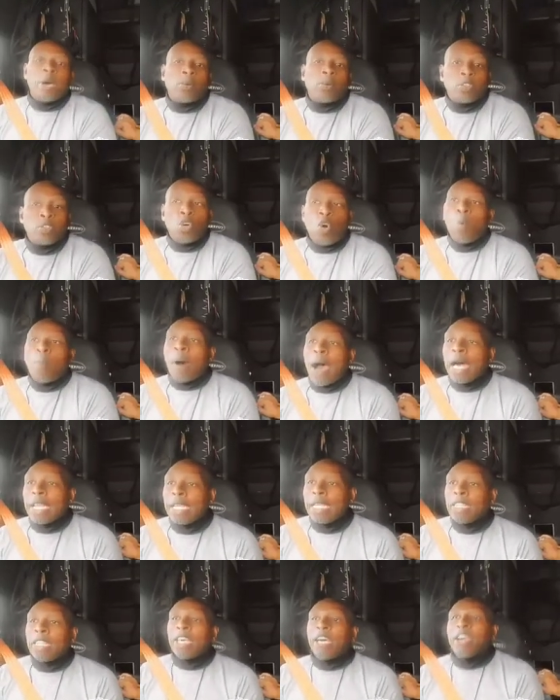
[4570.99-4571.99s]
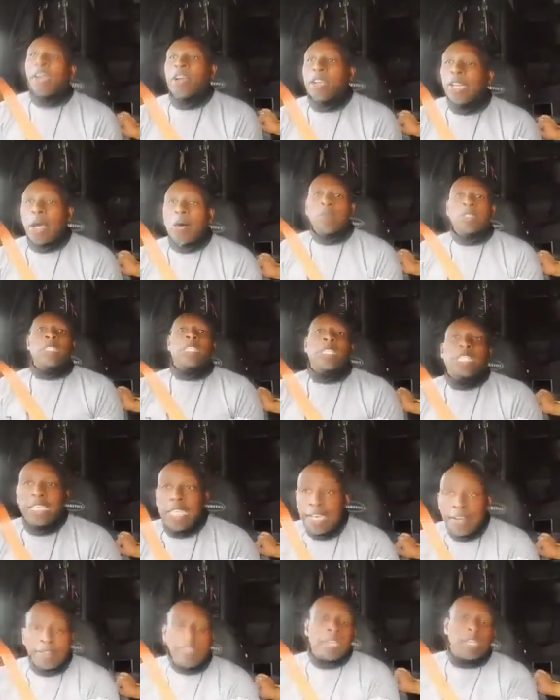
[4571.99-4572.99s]
information,
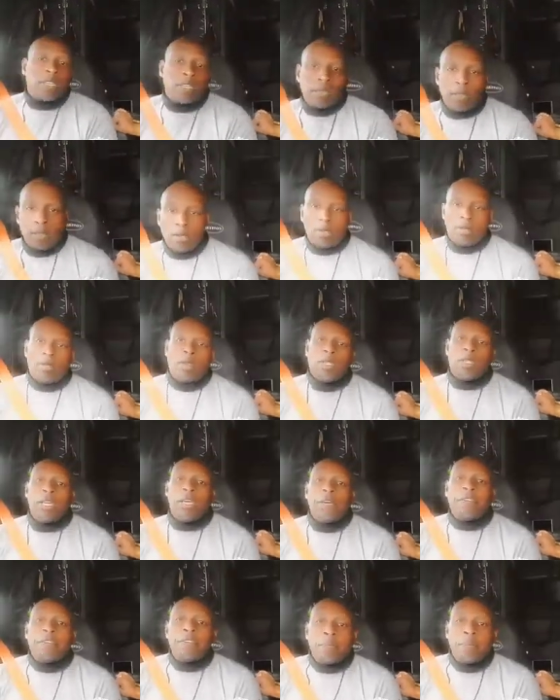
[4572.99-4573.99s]
proper information,